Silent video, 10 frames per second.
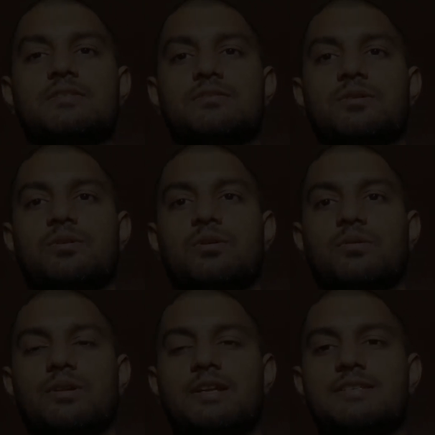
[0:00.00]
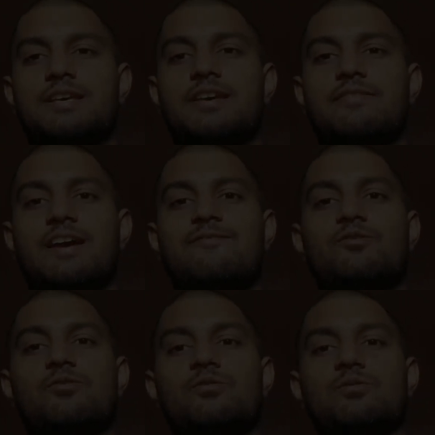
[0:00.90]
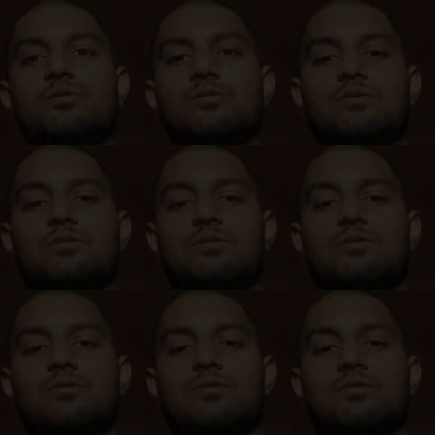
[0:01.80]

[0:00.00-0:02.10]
So let's say if I have to,